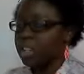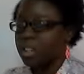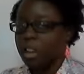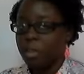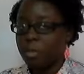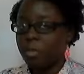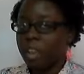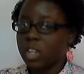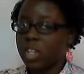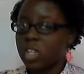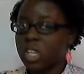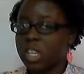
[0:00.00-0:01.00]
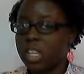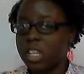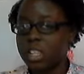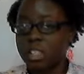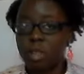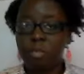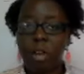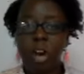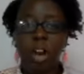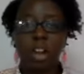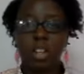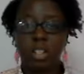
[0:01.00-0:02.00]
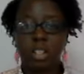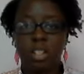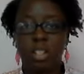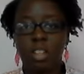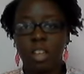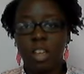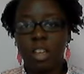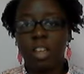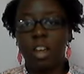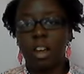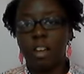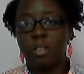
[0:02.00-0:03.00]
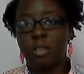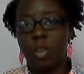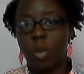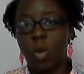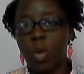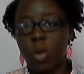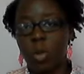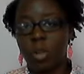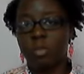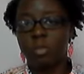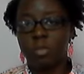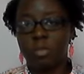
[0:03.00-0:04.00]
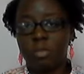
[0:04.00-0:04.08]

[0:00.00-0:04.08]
Now fraction is a part of a whole.